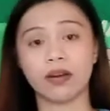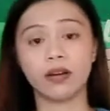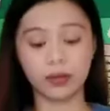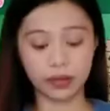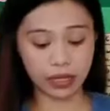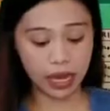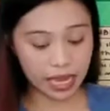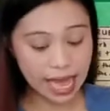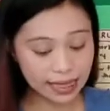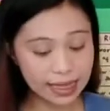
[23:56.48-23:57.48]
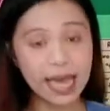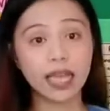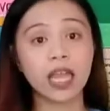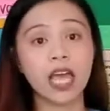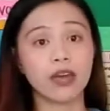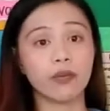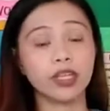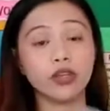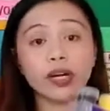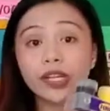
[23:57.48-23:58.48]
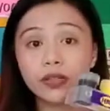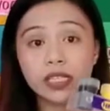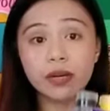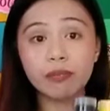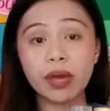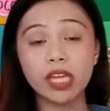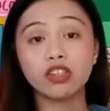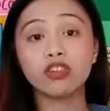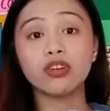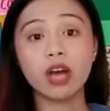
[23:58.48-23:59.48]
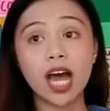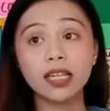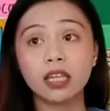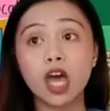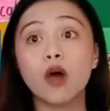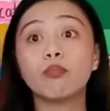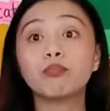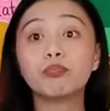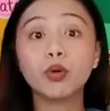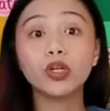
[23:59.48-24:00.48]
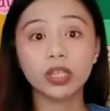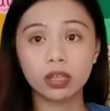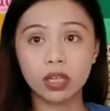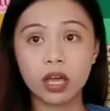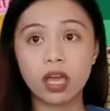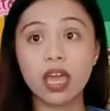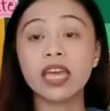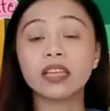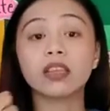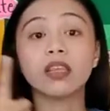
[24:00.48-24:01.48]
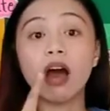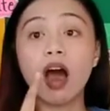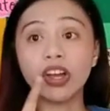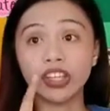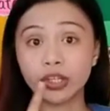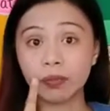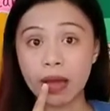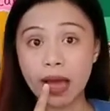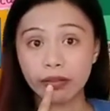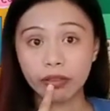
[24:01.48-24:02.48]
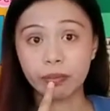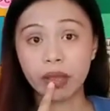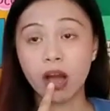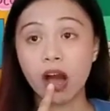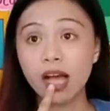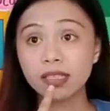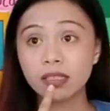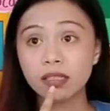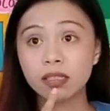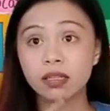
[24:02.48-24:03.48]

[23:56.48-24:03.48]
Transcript: Okay, and then when you are using a paint, do not put it on your mouth, because